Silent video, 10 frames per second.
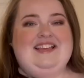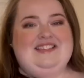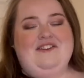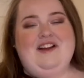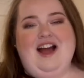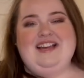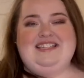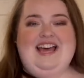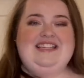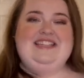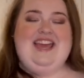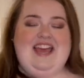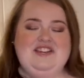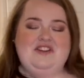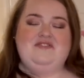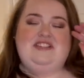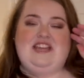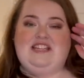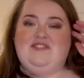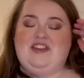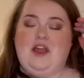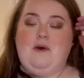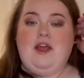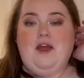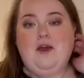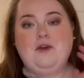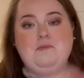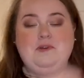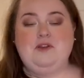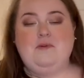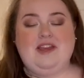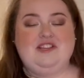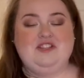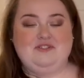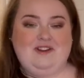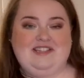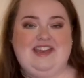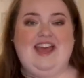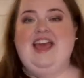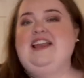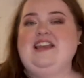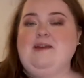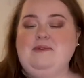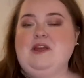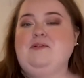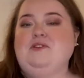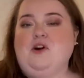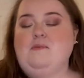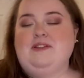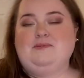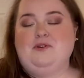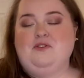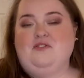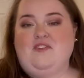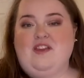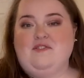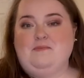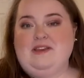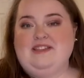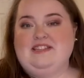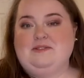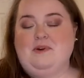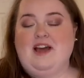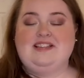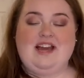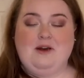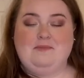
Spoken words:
So guys, that is the end of today's video. I hope you enjoyed it. Let me know in the comments what your favourite pieces were down